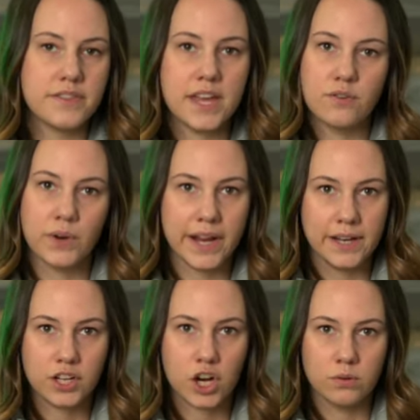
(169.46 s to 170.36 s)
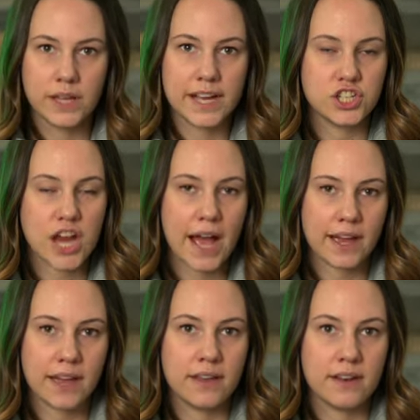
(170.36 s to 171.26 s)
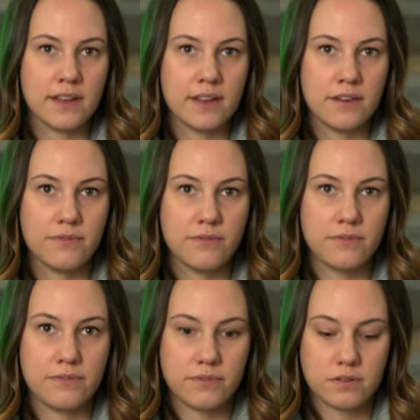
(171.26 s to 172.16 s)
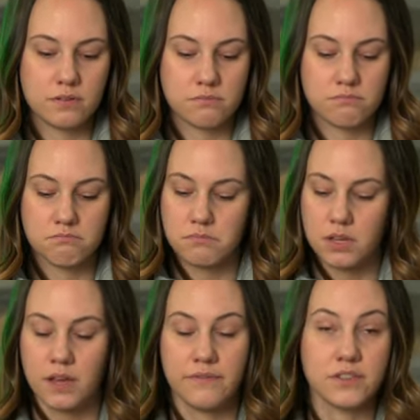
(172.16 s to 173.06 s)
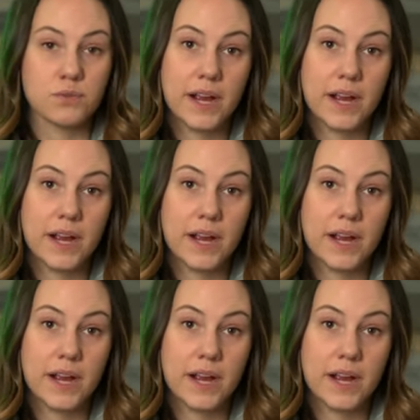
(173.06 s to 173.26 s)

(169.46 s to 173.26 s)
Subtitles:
thin raincoat-like jacket if it's